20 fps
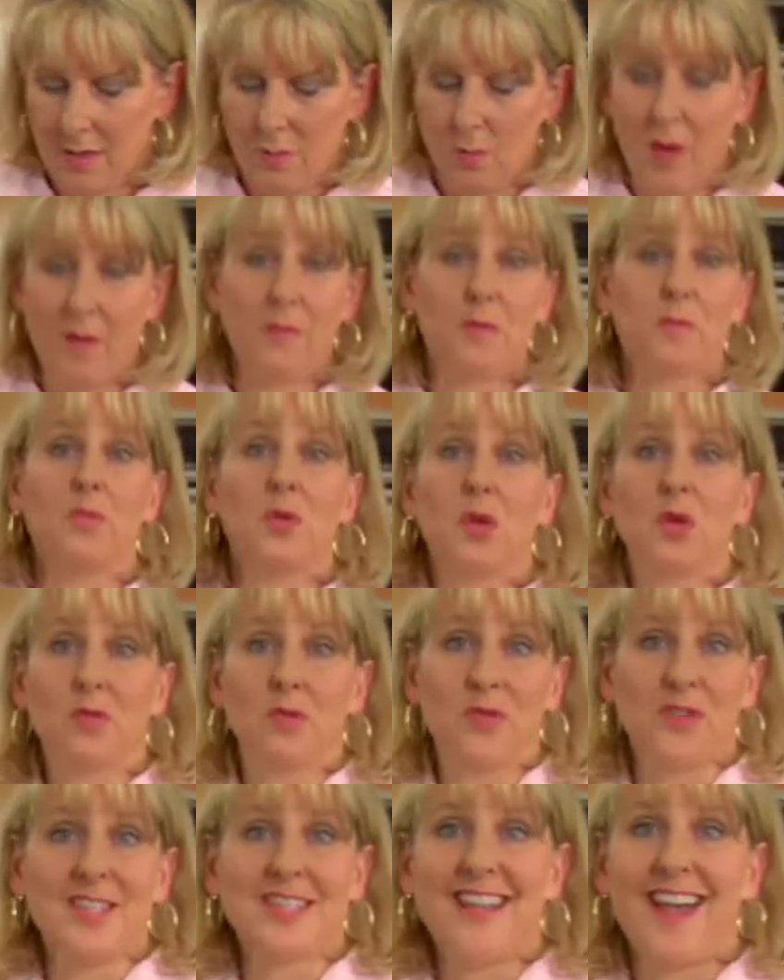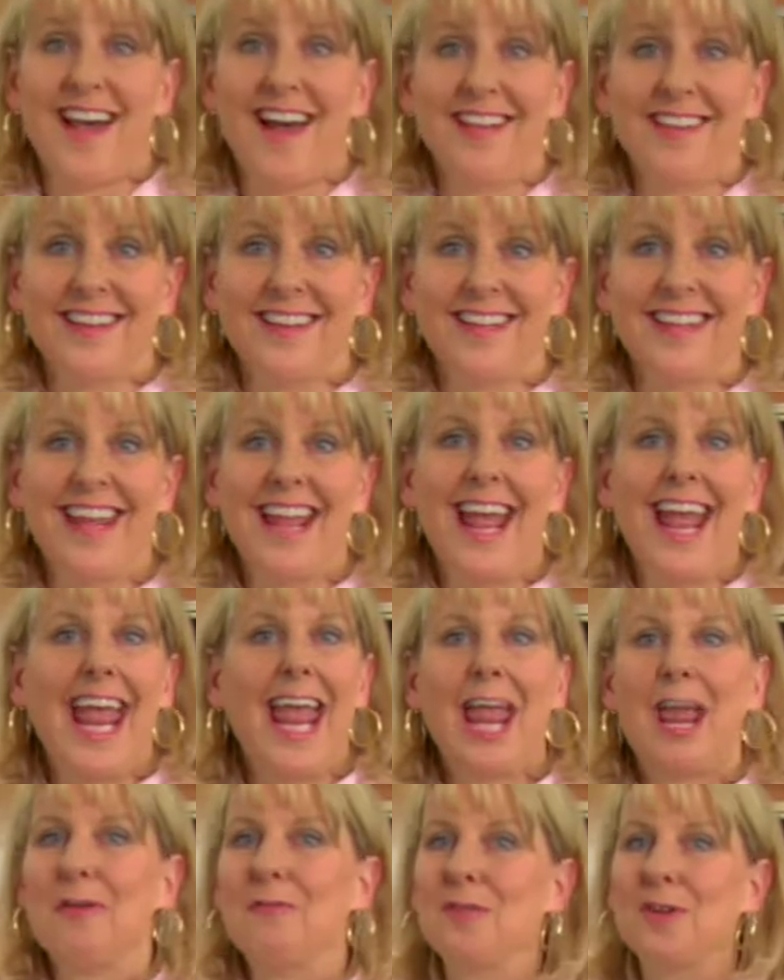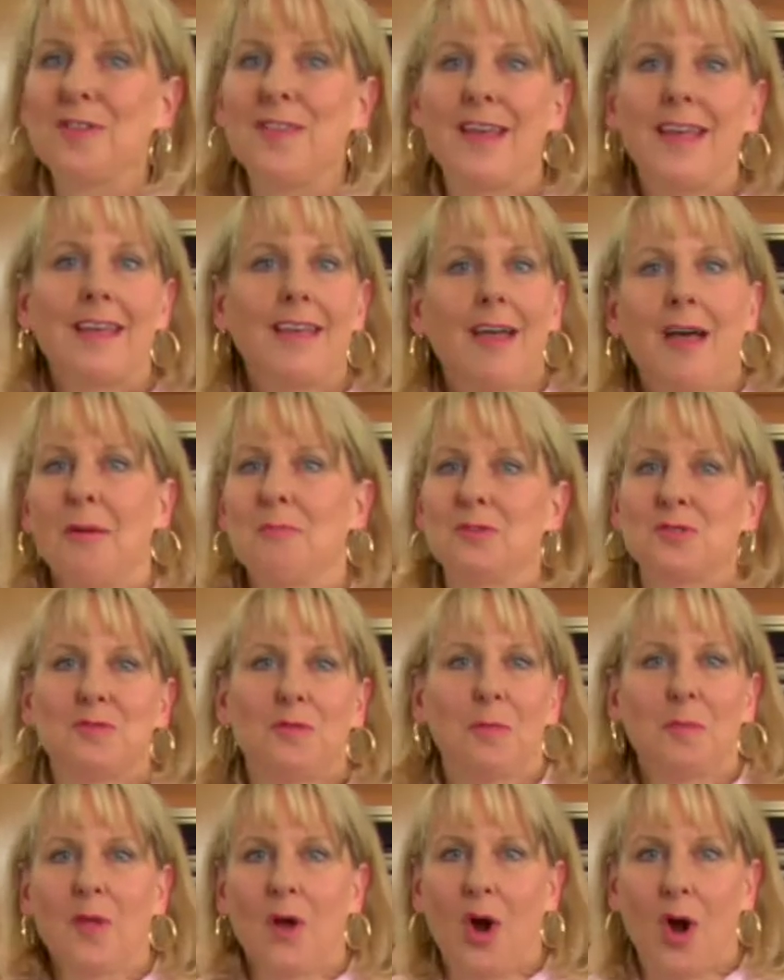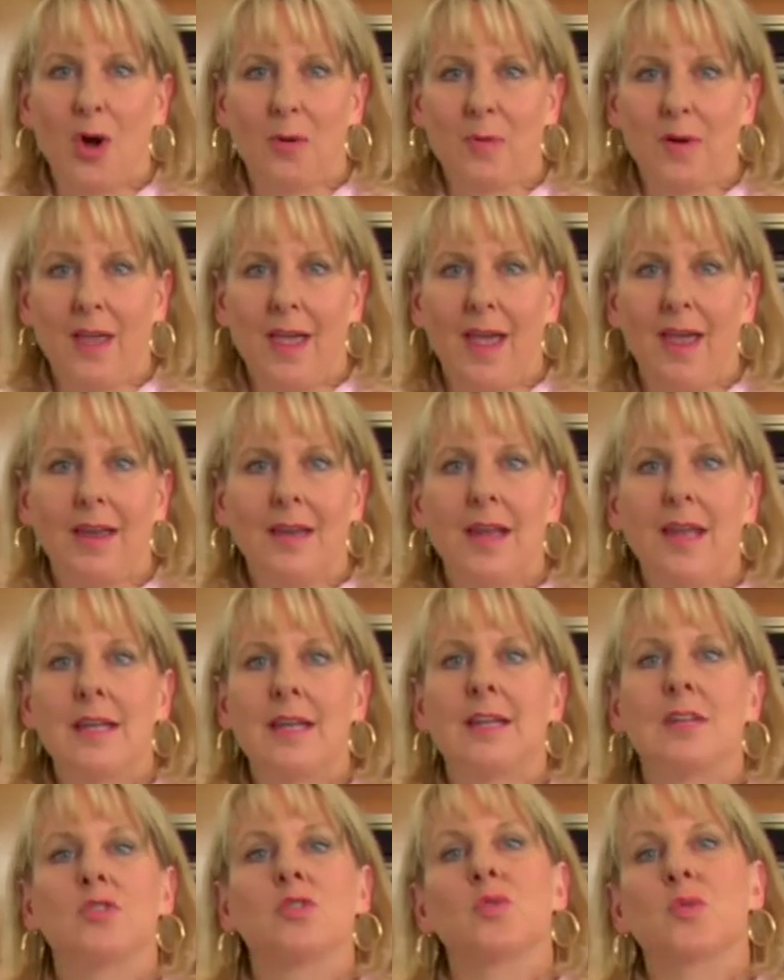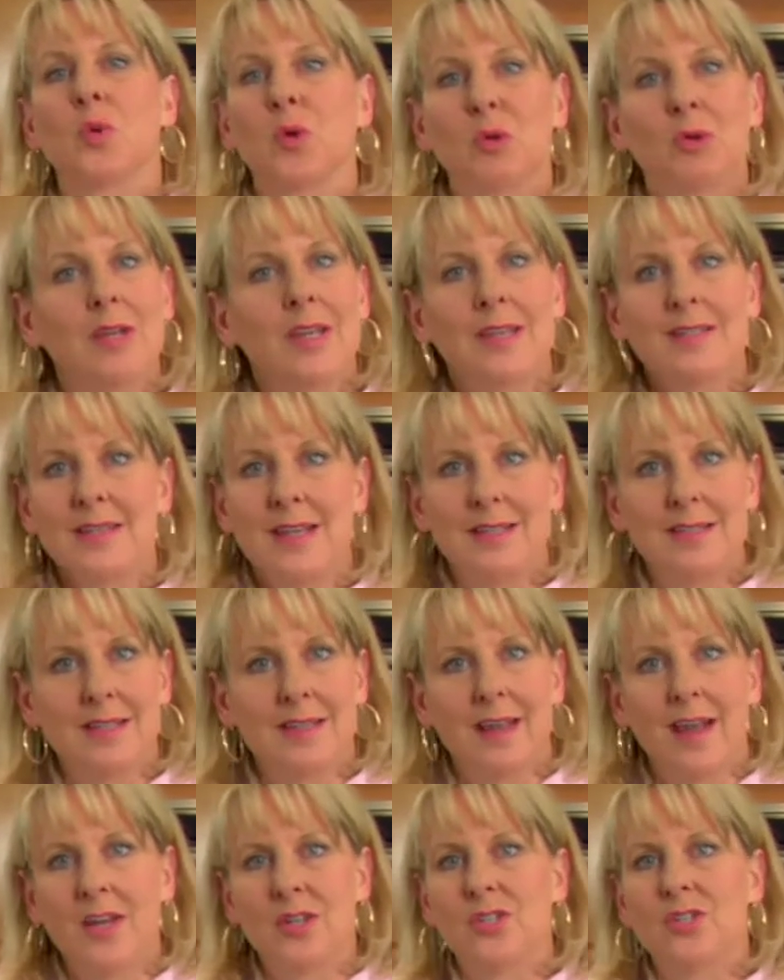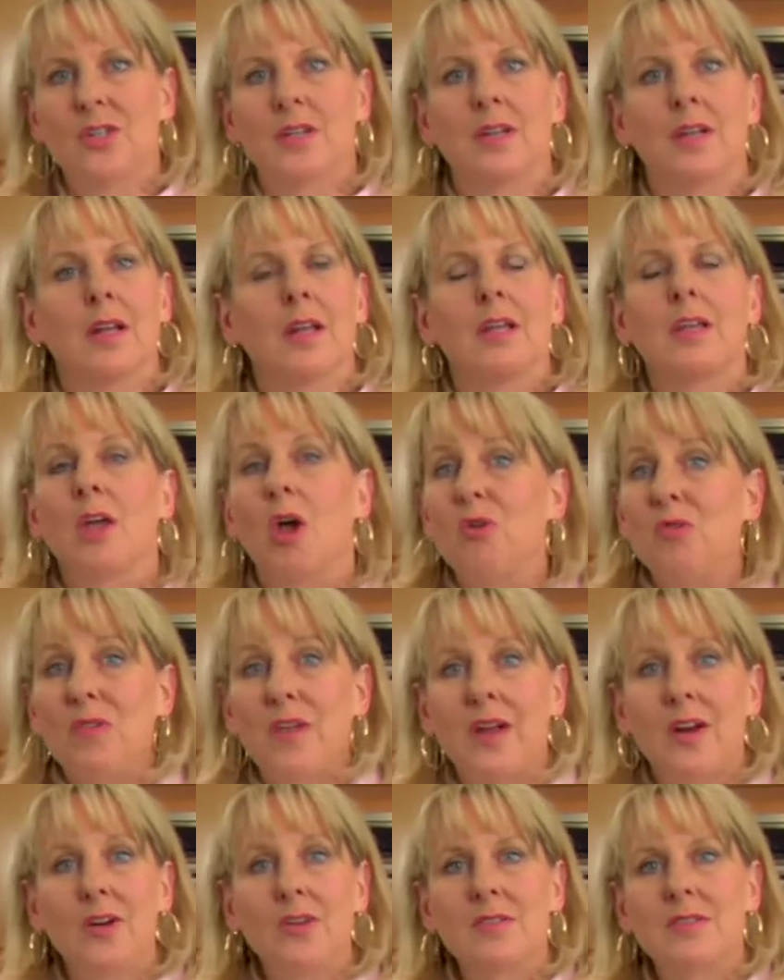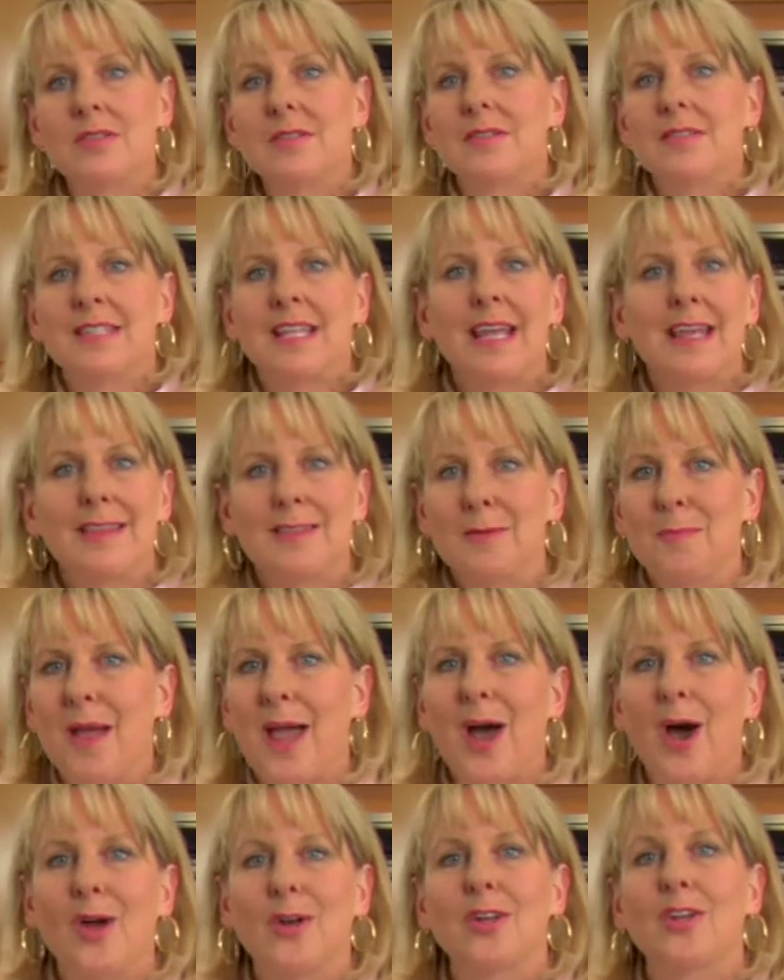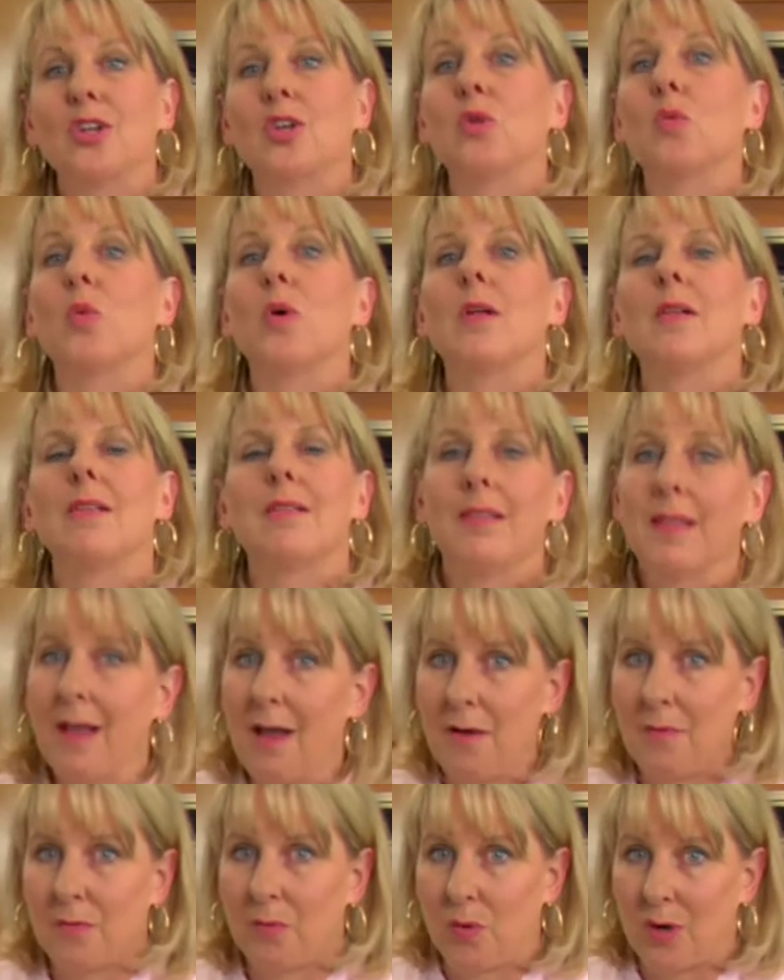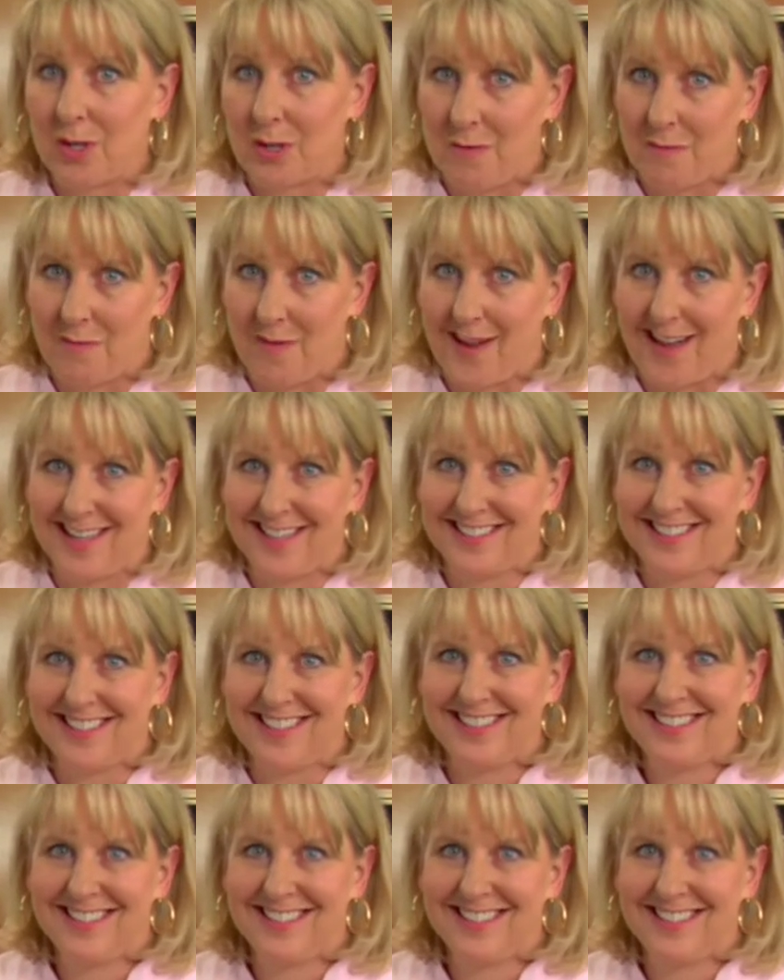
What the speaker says: We have a beautiful salad. Everything comes from the Arbor Gate. It is truly a destination. Go there, seek them out. You will love what you find.